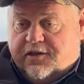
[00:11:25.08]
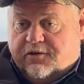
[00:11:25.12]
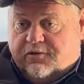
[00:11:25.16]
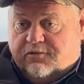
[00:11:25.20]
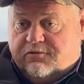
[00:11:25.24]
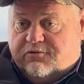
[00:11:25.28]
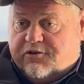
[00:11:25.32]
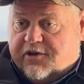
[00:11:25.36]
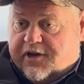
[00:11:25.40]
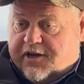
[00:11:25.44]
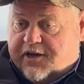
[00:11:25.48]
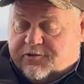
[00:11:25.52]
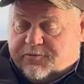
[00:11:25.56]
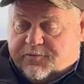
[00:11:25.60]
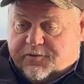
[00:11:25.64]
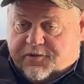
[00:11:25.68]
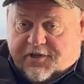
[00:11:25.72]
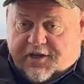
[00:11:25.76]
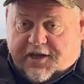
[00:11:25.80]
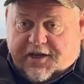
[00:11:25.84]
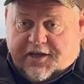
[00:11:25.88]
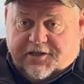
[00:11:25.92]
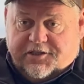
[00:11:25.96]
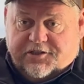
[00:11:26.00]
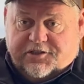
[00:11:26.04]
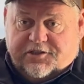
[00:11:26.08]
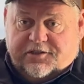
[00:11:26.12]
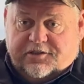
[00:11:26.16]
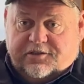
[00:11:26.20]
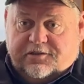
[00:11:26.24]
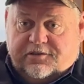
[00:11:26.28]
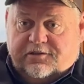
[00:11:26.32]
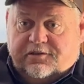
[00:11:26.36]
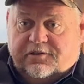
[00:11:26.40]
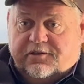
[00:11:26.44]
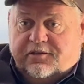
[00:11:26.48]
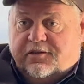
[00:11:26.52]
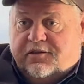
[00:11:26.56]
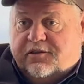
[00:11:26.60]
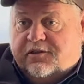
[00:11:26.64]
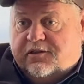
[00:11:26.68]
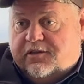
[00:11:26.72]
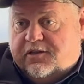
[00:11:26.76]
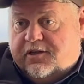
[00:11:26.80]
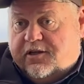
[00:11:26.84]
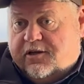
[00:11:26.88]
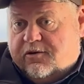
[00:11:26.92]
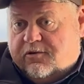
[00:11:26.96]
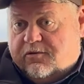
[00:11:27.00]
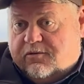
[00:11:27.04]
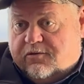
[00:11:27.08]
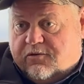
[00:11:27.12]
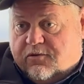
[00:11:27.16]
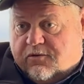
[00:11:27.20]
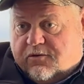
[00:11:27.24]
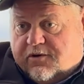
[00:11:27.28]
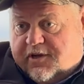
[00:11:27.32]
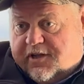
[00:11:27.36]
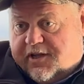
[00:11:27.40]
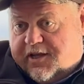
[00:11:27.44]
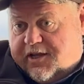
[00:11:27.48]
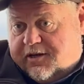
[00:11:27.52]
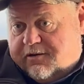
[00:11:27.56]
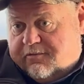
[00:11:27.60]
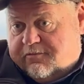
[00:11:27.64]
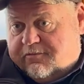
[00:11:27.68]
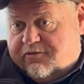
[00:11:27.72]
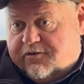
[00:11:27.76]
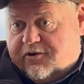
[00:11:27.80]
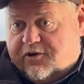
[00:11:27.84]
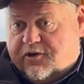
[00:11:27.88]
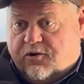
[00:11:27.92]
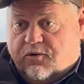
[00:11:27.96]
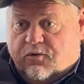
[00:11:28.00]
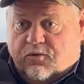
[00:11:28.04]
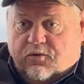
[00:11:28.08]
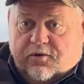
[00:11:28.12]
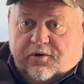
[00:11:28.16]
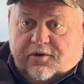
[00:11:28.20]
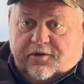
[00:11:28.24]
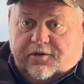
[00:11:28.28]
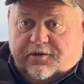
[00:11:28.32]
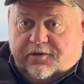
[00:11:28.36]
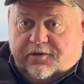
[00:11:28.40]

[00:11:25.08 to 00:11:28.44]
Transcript: Transportation, going and getting them for court.